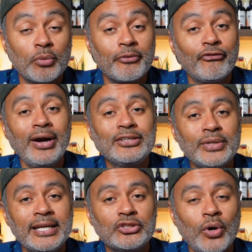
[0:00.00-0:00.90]
before I do
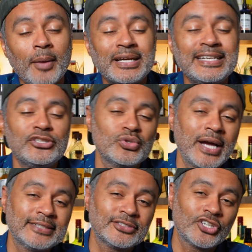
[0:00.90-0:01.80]
that though, I'm gonna need you
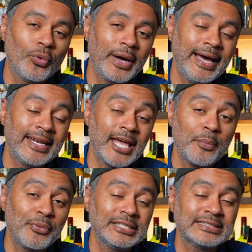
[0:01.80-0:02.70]
guys to go ahead and
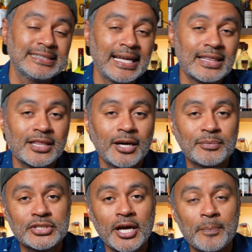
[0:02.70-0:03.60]
press that
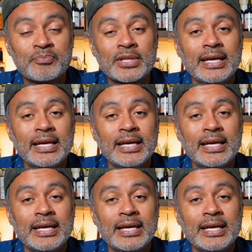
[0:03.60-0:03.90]
thumbs up,